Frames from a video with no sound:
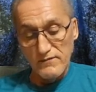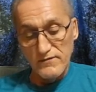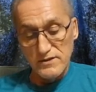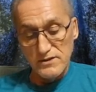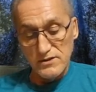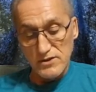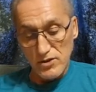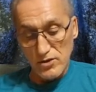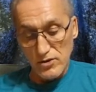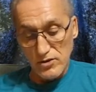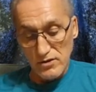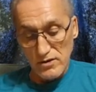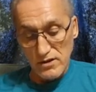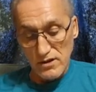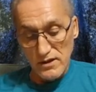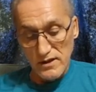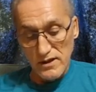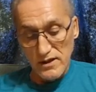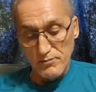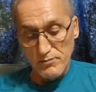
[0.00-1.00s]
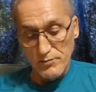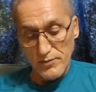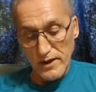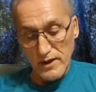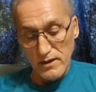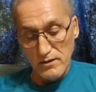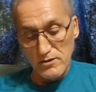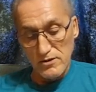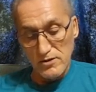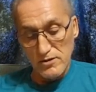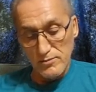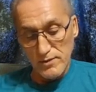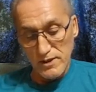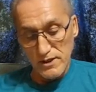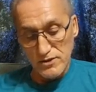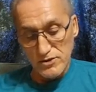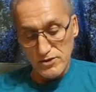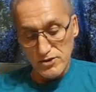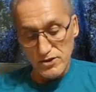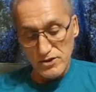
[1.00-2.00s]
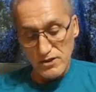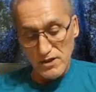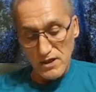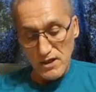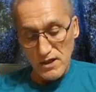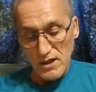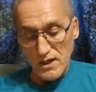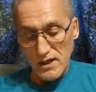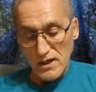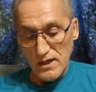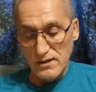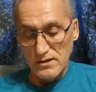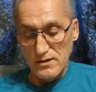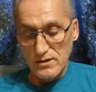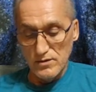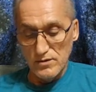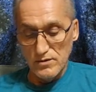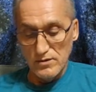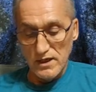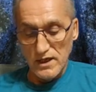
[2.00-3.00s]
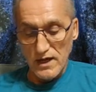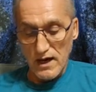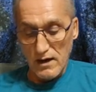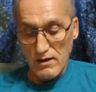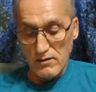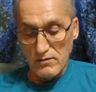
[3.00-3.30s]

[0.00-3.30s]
into the controls of the elderly son,